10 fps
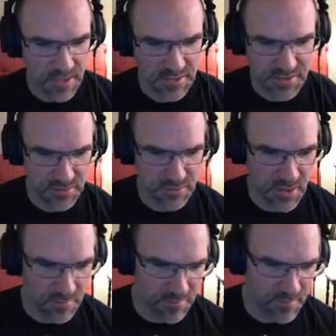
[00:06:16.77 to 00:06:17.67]
So
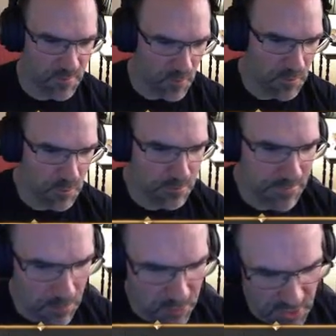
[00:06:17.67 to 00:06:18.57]
I'm
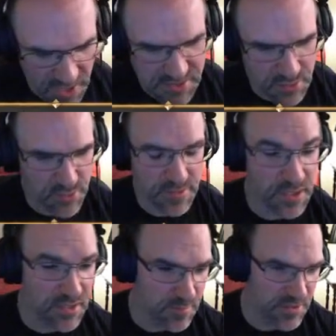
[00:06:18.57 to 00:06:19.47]
putting SO on the
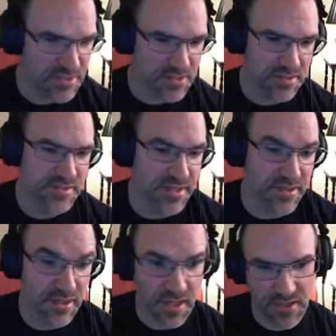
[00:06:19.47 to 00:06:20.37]
end to basically say
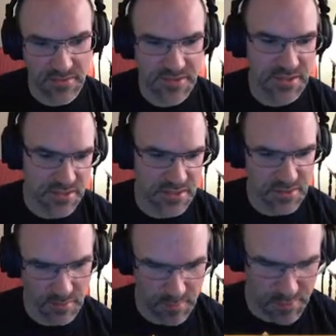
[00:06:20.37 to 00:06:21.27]
like, hey, this is a
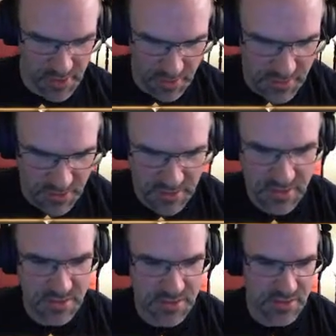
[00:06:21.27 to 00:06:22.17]
scriptable object.
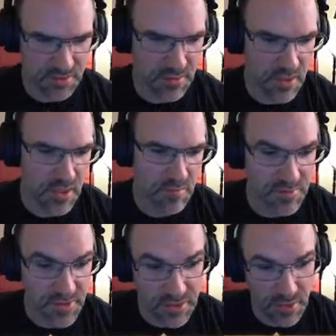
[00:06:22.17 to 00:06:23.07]
So,
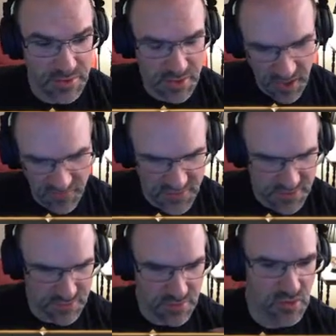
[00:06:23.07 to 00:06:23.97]
but then you actually have
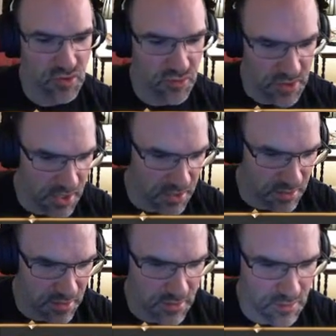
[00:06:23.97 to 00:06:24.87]
to create
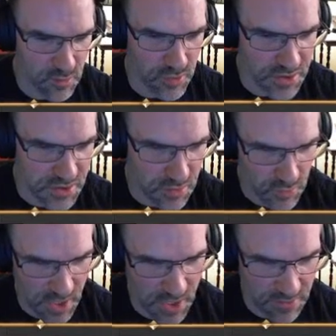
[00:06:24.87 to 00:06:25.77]
it, which
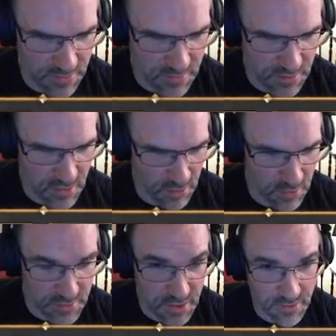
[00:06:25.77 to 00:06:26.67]
we added,
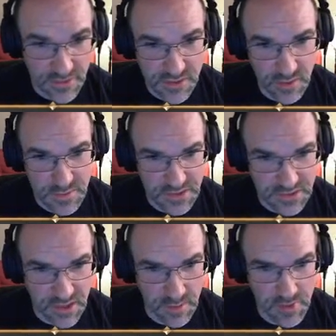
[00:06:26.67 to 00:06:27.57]
to all these scripts at the
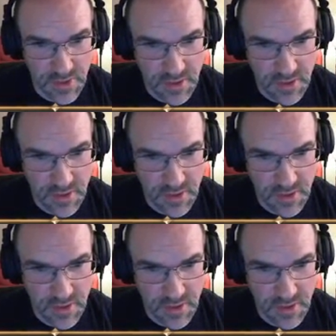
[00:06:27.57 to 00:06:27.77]
top.